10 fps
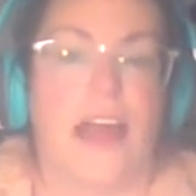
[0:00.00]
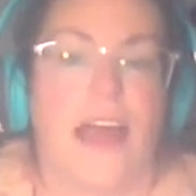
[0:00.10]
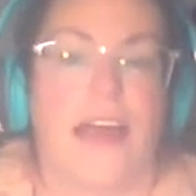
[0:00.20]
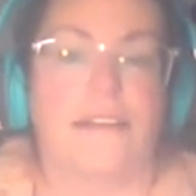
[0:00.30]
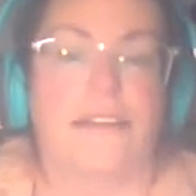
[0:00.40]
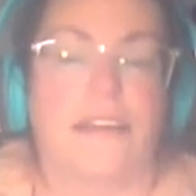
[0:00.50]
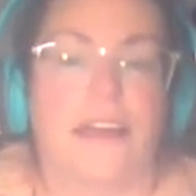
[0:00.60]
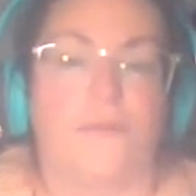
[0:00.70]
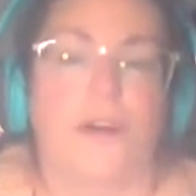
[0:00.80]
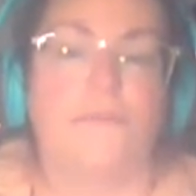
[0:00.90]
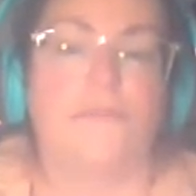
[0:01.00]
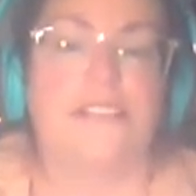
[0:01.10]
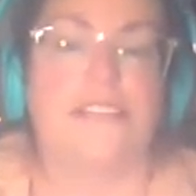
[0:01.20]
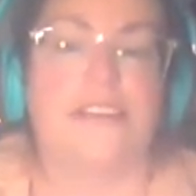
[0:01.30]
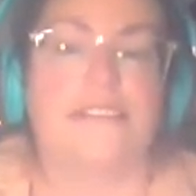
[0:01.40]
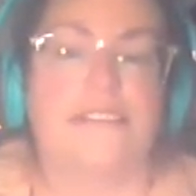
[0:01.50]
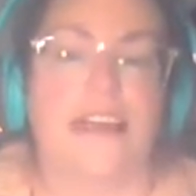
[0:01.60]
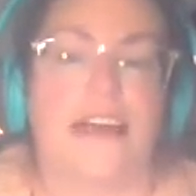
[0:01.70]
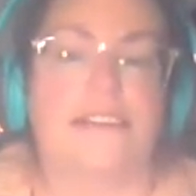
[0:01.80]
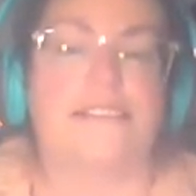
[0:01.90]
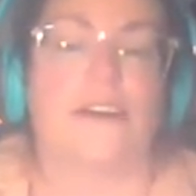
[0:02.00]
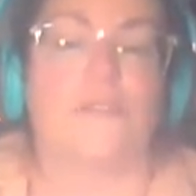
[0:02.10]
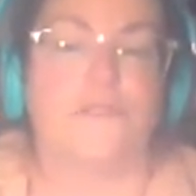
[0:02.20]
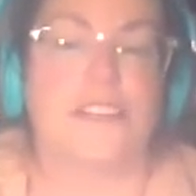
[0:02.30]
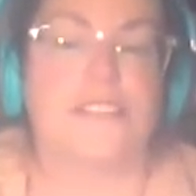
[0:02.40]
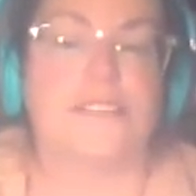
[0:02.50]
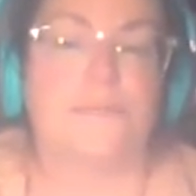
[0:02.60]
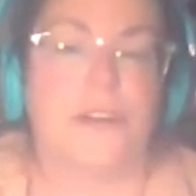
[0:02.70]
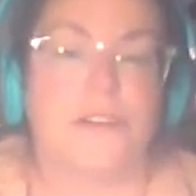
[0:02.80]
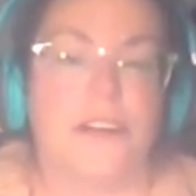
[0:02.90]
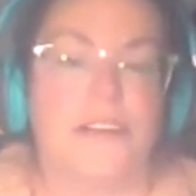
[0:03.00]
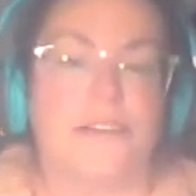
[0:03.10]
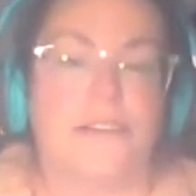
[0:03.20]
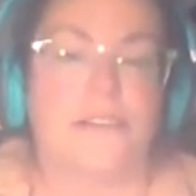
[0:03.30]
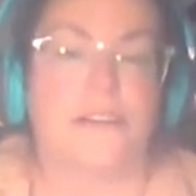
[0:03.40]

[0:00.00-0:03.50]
And it represents a selfless spirit,